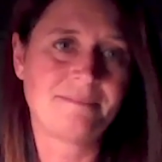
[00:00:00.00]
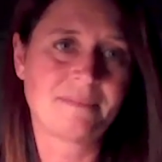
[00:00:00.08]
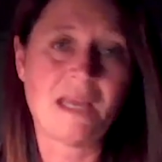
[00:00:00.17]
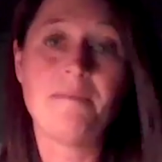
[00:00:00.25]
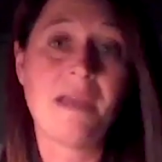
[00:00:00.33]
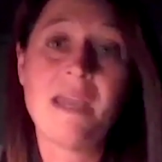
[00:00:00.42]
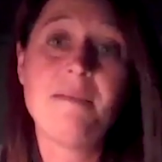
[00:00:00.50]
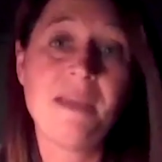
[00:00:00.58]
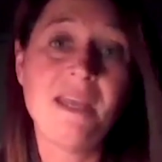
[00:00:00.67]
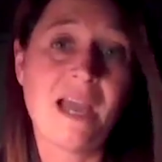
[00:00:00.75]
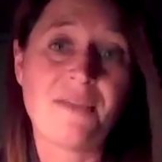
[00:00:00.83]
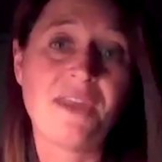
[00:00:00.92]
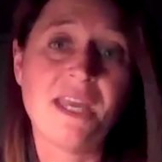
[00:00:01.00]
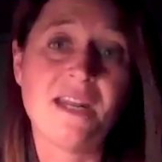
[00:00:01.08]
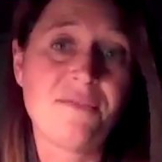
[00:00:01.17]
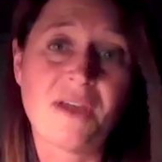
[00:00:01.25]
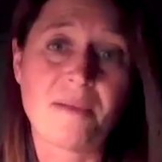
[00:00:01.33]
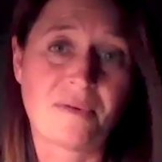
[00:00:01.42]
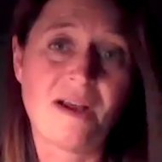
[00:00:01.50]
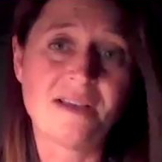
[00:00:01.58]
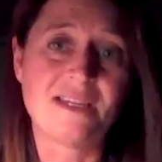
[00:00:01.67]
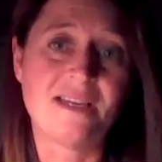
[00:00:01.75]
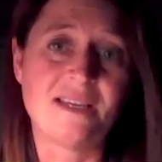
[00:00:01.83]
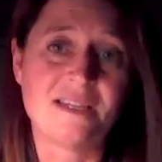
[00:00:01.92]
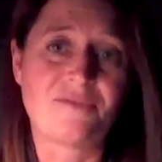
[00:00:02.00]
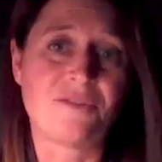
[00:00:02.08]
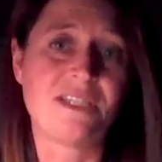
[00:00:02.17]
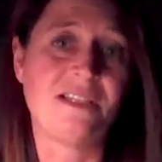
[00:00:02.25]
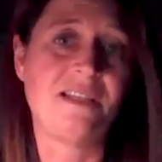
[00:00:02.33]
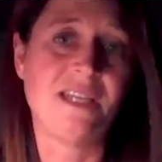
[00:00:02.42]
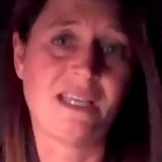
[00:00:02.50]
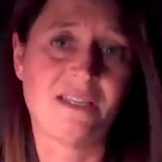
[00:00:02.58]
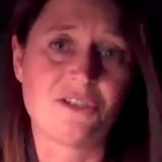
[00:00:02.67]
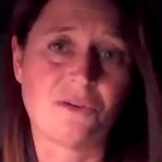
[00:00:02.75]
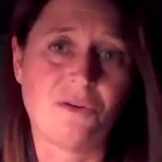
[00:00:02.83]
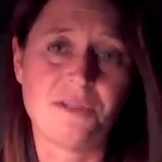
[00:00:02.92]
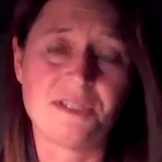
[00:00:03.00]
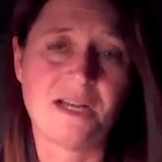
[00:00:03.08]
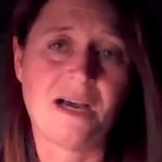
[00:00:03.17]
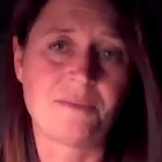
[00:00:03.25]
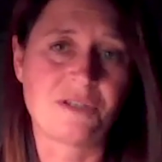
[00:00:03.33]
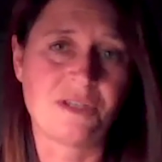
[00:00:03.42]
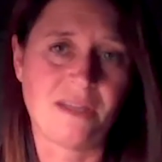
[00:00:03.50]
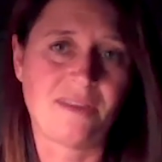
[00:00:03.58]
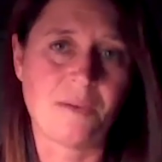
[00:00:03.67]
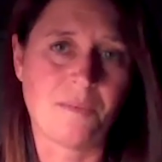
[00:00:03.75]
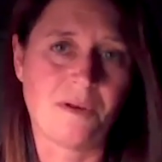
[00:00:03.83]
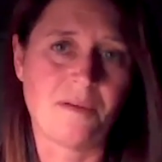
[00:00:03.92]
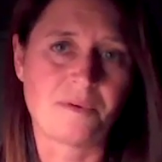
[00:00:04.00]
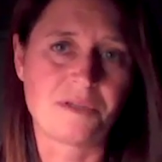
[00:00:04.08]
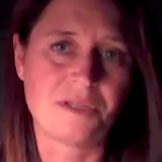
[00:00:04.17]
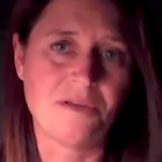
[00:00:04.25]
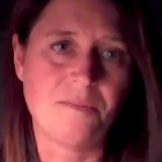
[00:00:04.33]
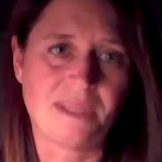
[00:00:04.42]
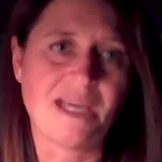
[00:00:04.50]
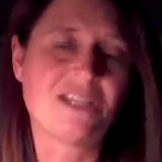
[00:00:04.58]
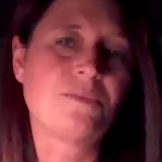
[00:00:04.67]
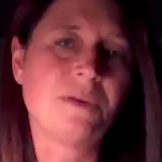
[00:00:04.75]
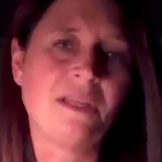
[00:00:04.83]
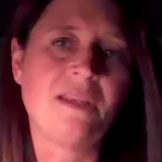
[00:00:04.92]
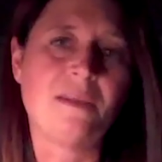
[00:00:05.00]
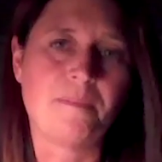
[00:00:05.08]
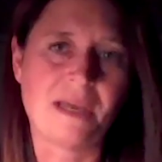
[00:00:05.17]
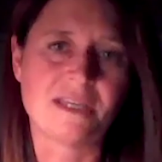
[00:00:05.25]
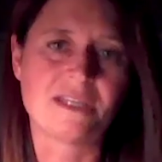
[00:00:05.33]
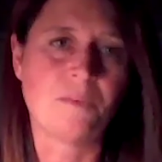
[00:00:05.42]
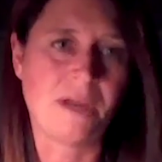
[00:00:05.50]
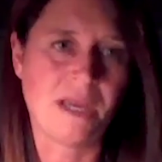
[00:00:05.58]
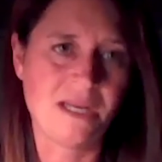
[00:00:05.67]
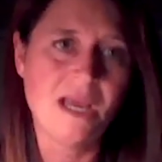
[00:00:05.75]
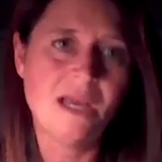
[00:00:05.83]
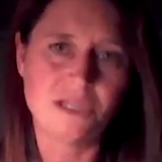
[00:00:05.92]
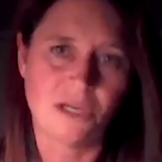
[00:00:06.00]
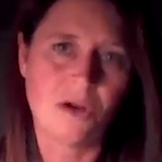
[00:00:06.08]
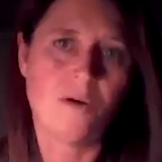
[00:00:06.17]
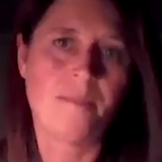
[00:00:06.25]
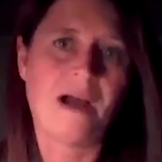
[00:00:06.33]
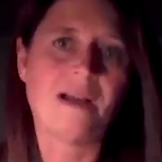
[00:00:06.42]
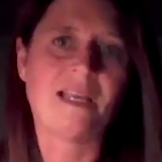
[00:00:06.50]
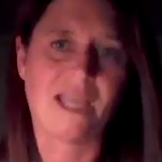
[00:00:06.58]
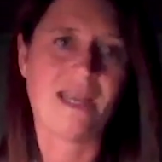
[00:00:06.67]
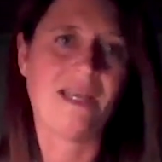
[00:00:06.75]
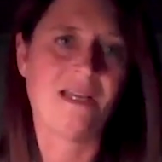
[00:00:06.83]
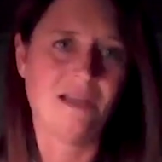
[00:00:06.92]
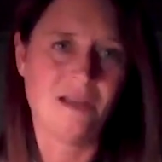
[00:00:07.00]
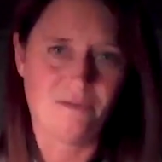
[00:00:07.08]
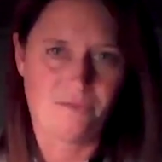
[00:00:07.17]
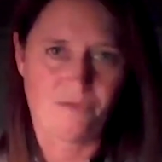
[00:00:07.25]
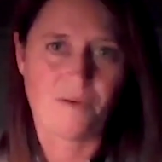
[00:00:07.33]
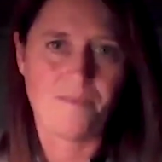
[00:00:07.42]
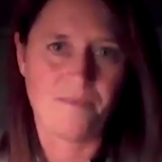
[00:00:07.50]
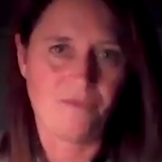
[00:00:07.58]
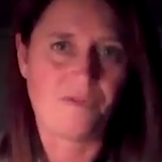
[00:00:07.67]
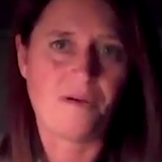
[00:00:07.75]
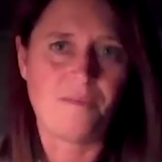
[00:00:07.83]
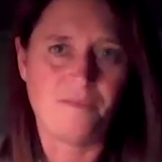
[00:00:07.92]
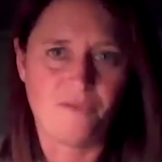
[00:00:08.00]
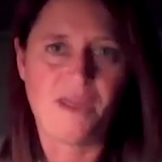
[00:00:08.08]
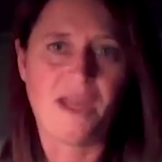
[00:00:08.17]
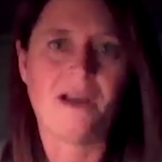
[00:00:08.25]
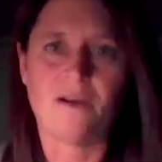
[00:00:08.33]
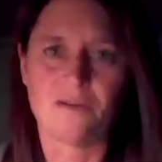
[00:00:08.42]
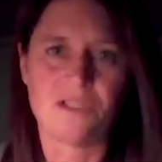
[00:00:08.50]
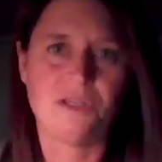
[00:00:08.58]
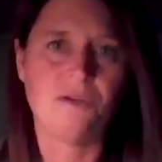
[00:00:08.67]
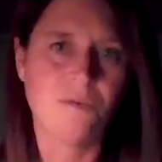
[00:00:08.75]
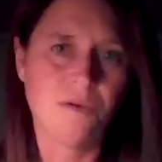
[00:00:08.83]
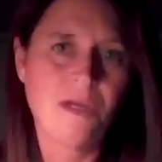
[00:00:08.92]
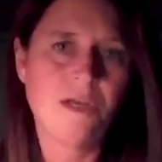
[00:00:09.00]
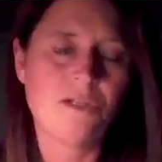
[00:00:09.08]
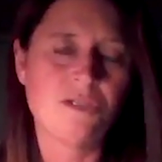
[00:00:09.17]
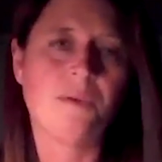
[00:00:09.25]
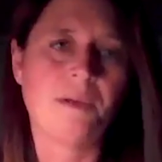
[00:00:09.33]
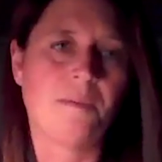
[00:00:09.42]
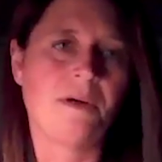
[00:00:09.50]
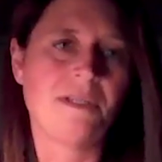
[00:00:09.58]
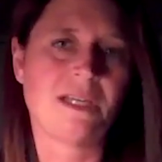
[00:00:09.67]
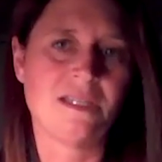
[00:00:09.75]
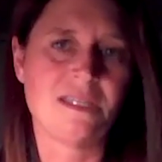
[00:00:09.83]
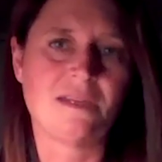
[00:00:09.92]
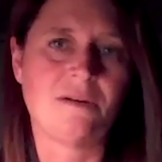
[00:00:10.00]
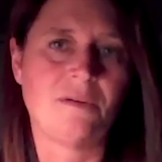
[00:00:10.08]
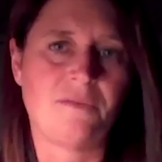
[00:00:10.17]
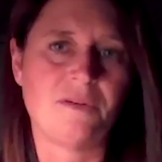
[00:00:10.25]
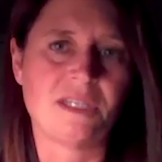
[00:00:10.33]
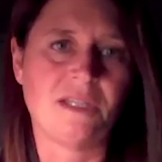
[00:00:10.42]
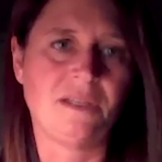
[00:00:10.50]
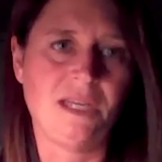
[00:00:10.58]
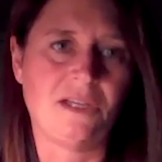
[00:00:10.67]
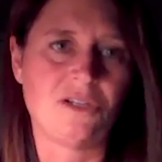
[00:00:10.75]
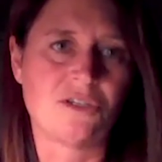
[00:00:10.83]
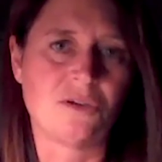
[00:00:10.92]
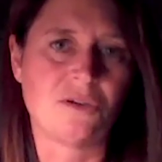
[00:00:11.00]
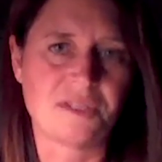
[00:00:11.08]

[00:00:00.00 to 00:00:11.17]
And maybe at the end of that process, fertility control is an option that they want to pursue, but that's really the best way to go about getting from there to, do we want to consider fertility control?